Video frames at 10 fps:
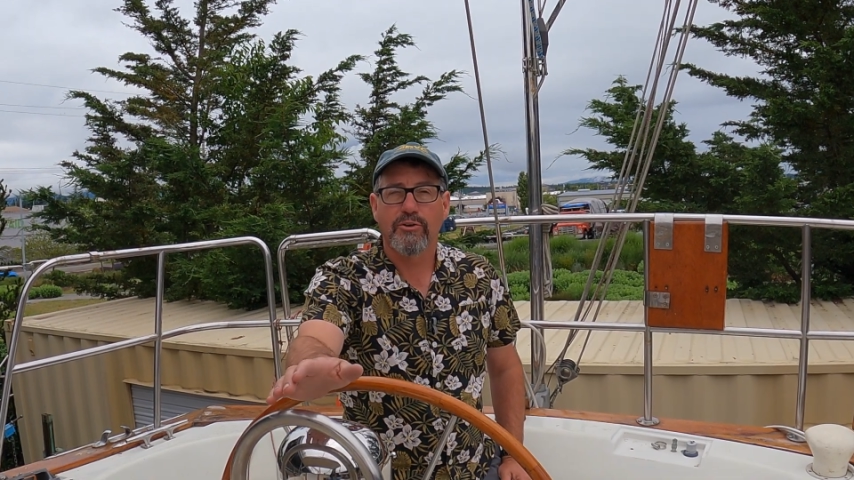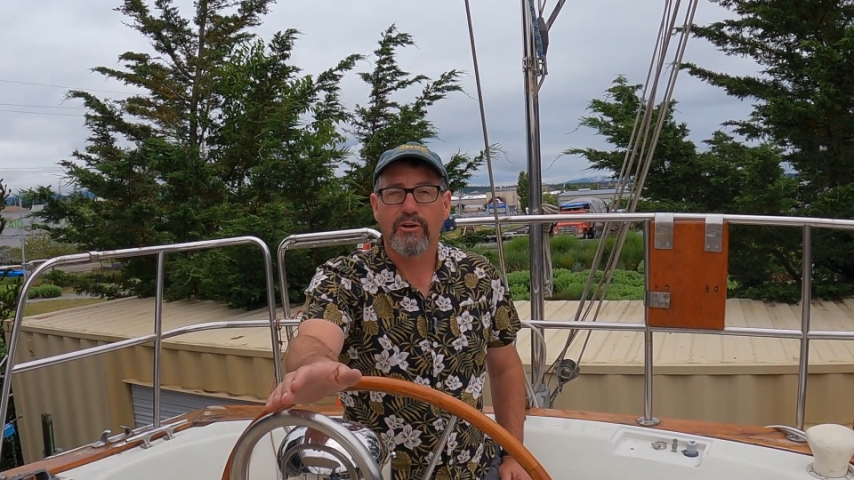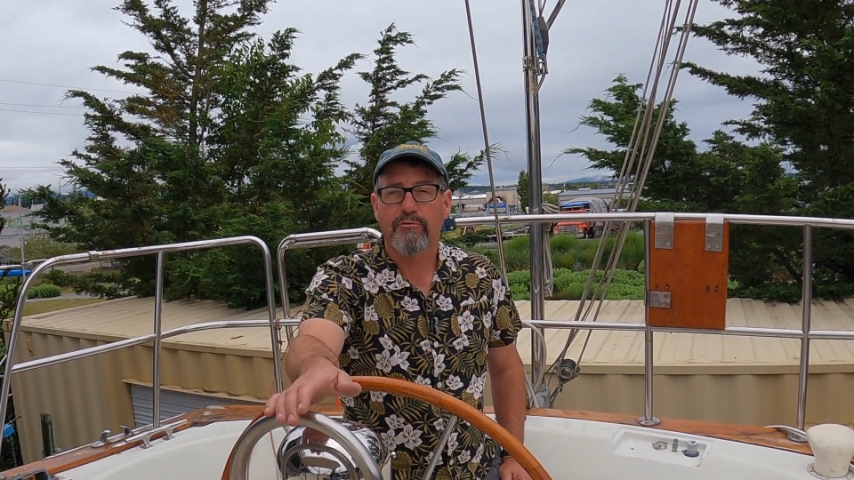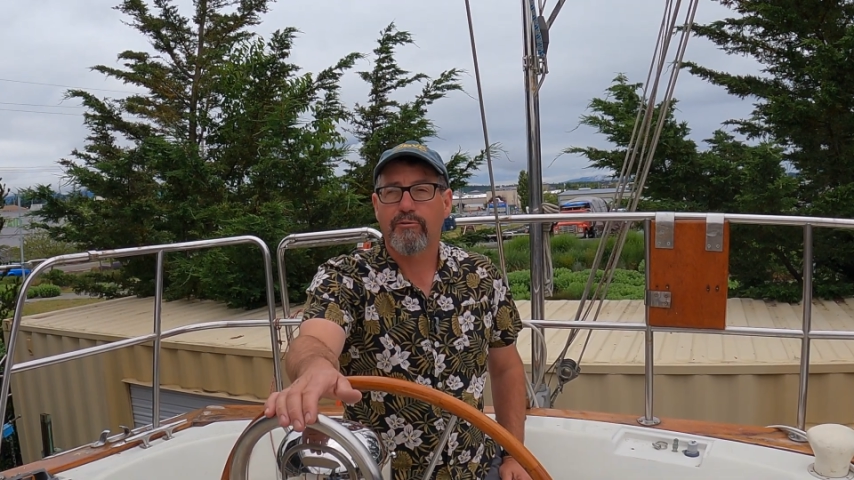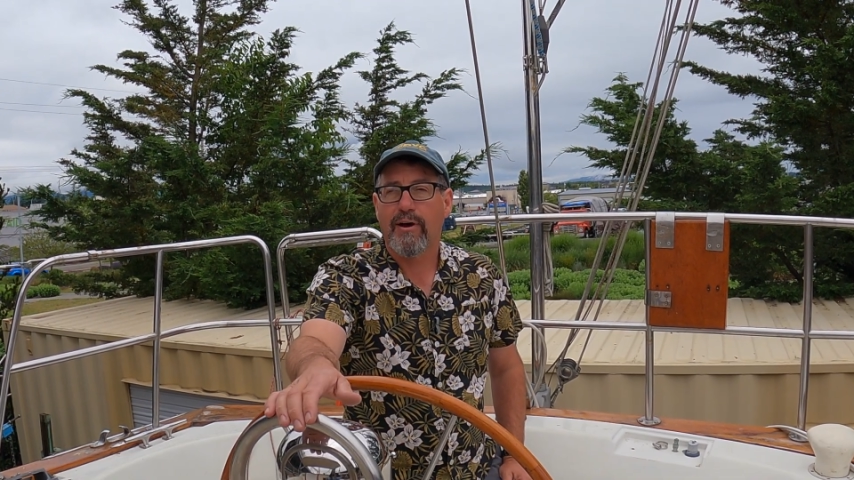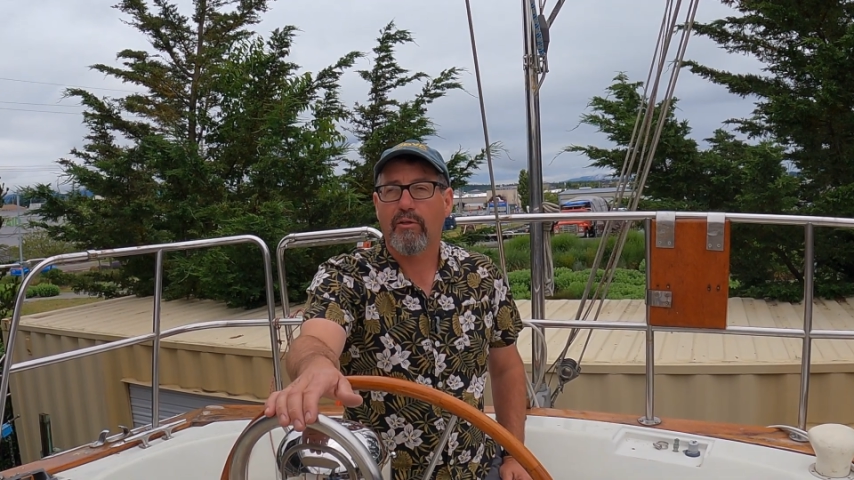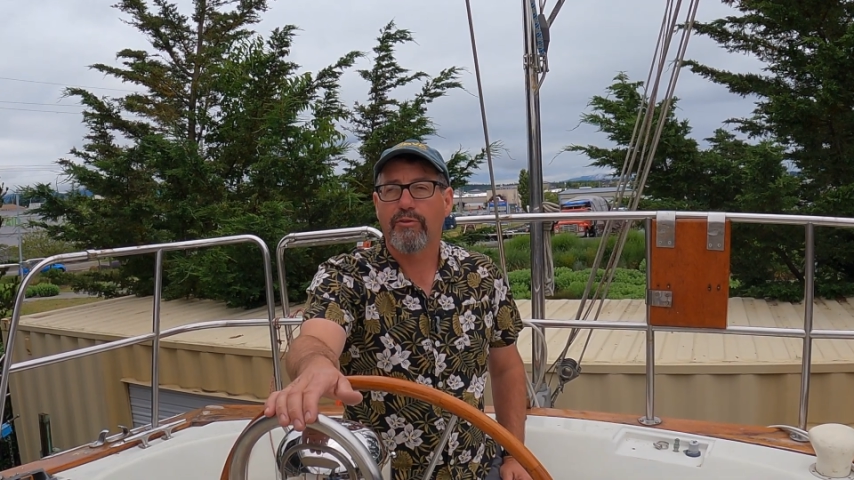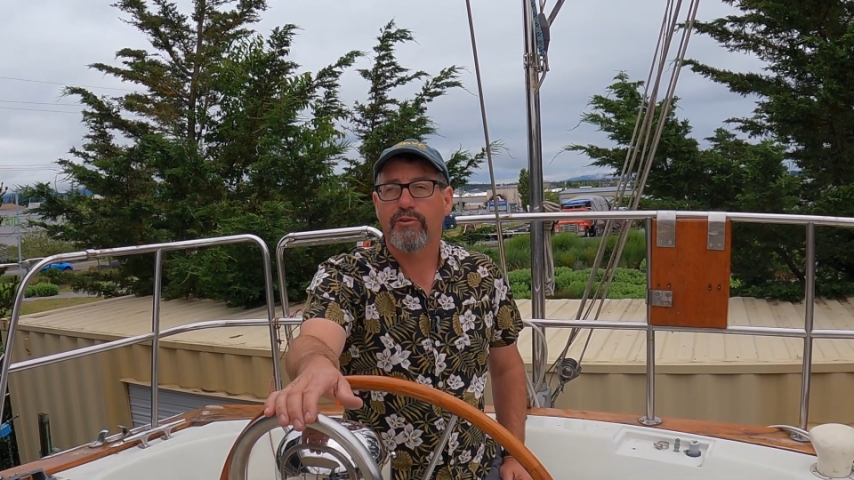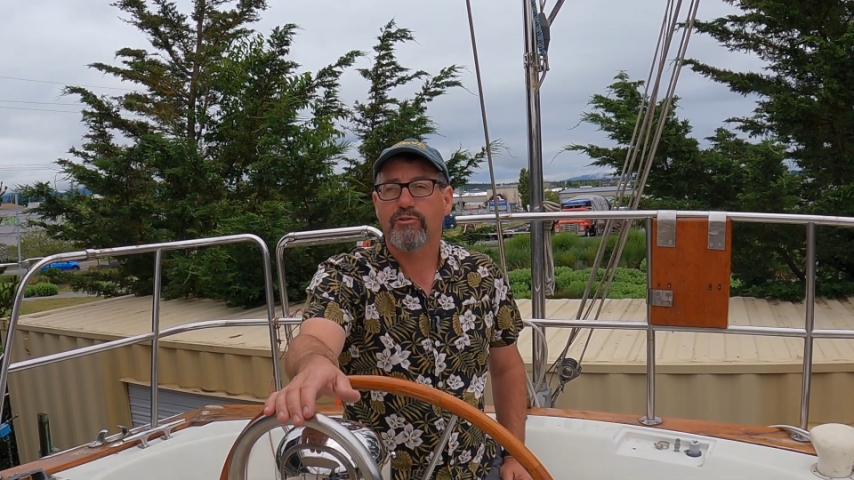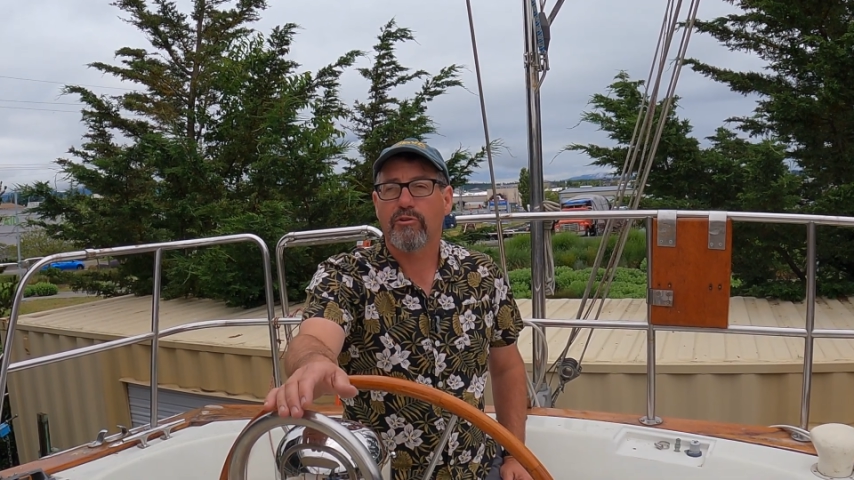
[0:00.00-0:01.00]
going to follow
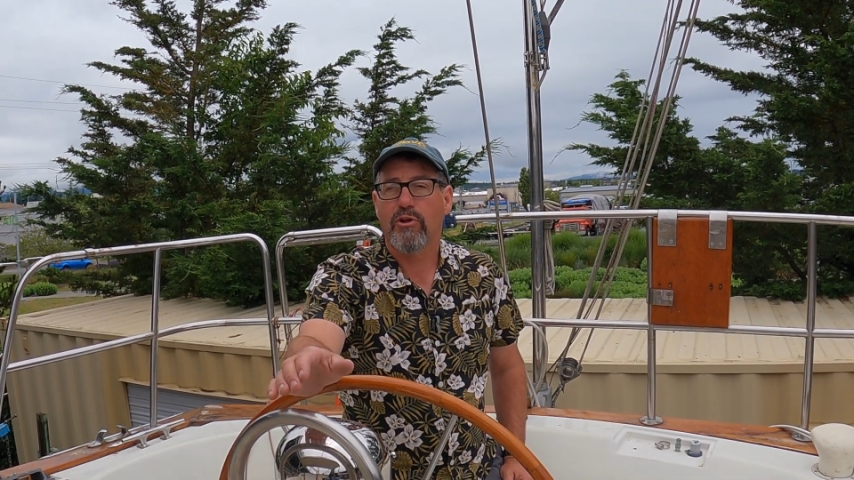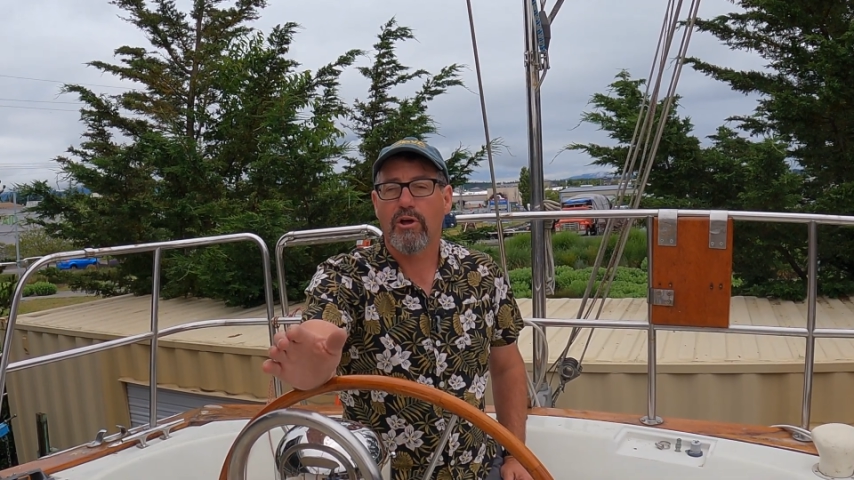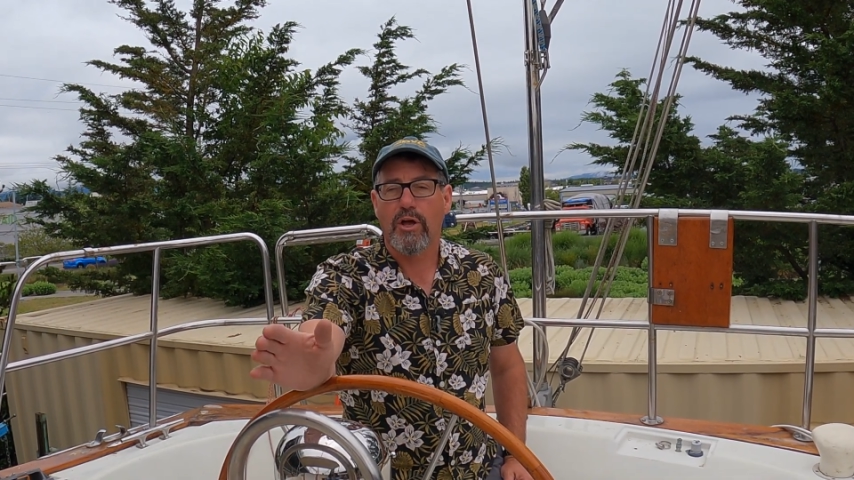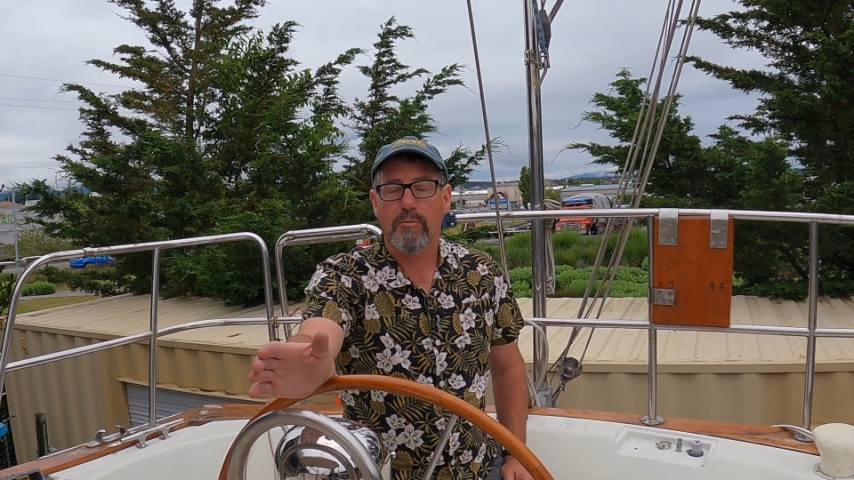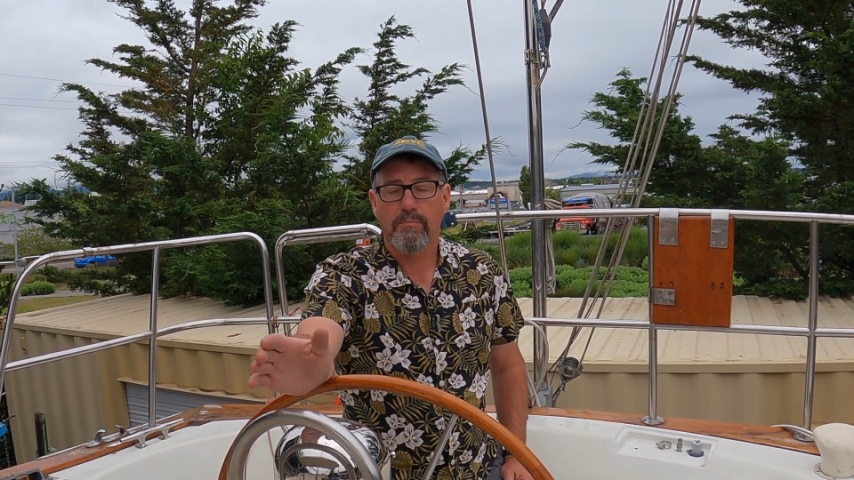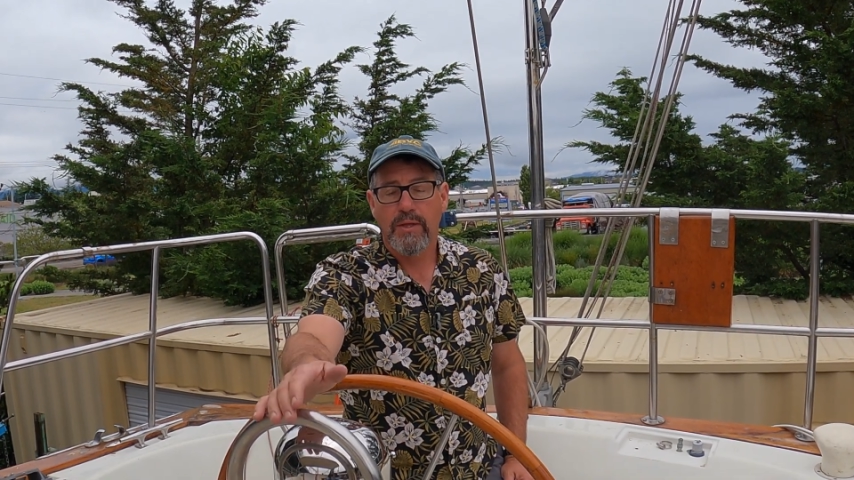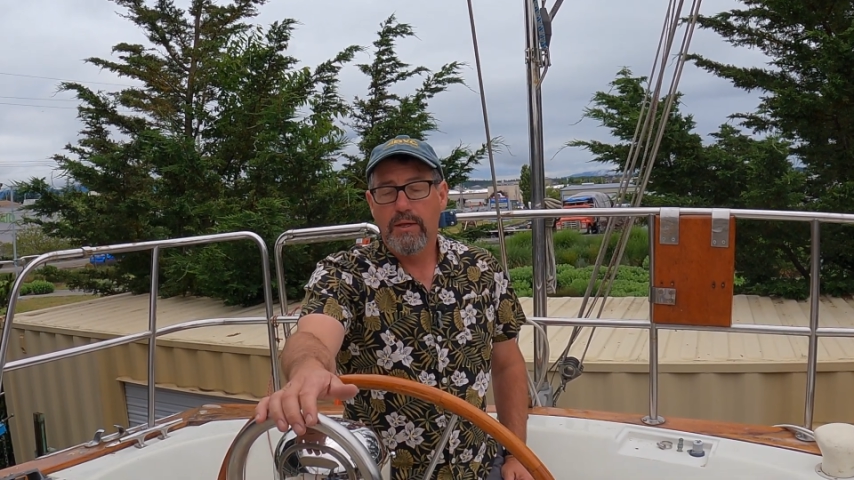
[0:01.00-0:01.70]
this along.